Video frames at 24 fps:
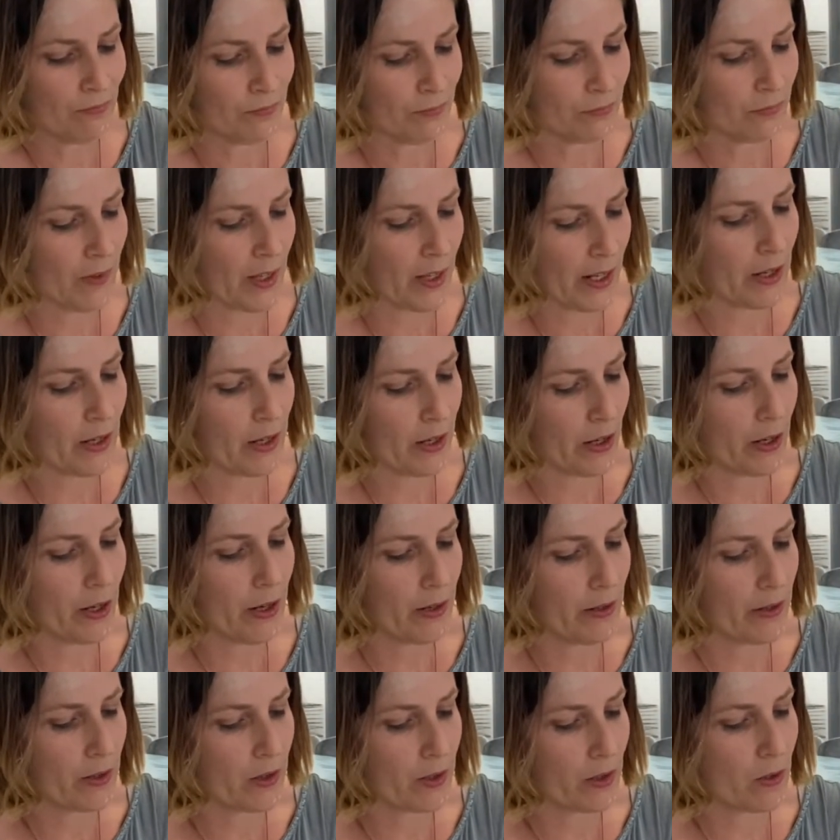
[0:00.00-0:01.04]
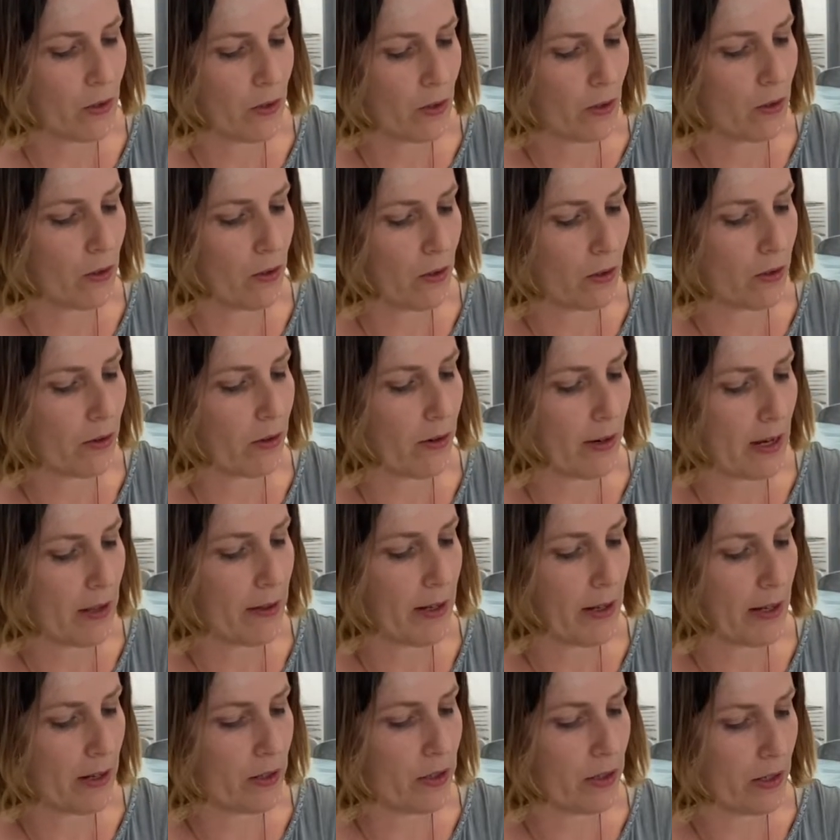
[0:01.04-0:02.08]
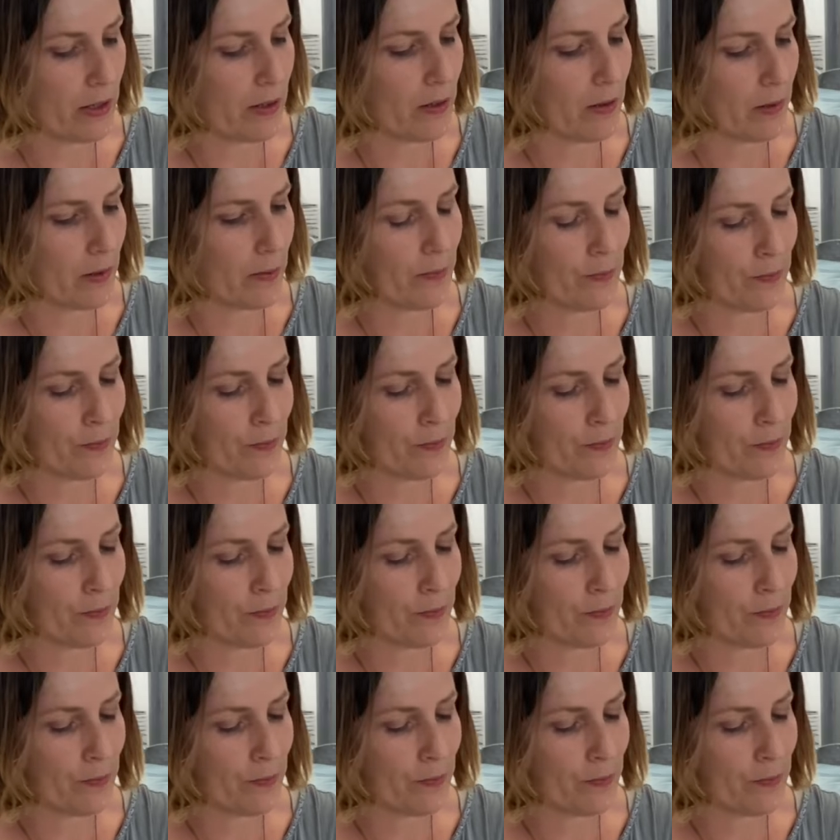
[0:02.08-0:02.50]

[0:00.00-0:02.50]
There you go, score all around the edges.